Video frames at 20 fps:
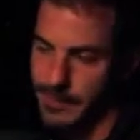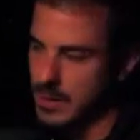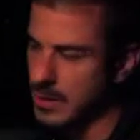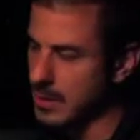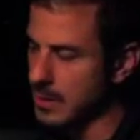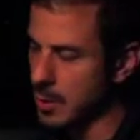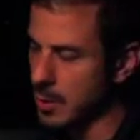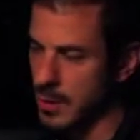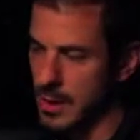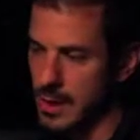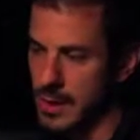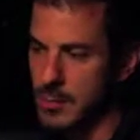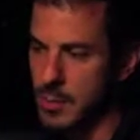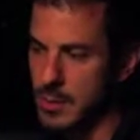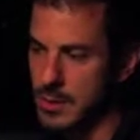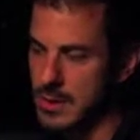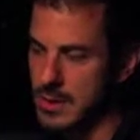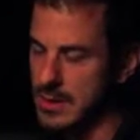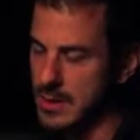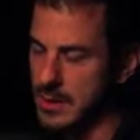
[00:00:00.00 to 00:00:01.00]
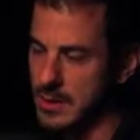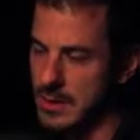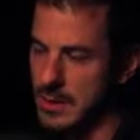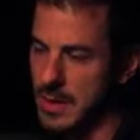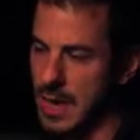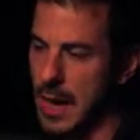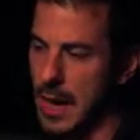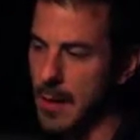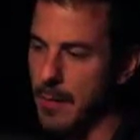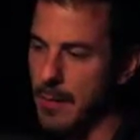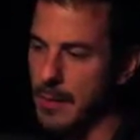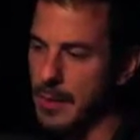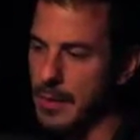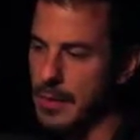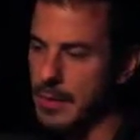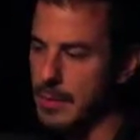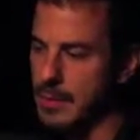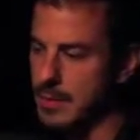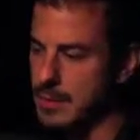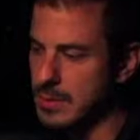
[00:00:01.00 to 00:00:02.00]
didn't go into any more details than that.
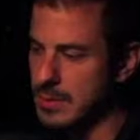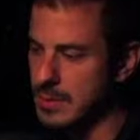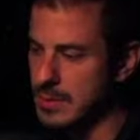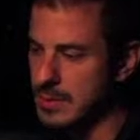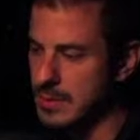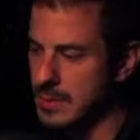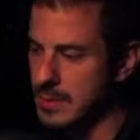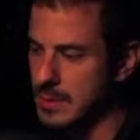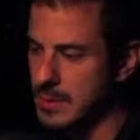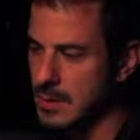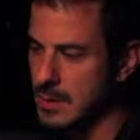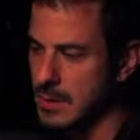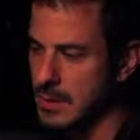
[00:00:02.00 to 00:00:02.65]
But he was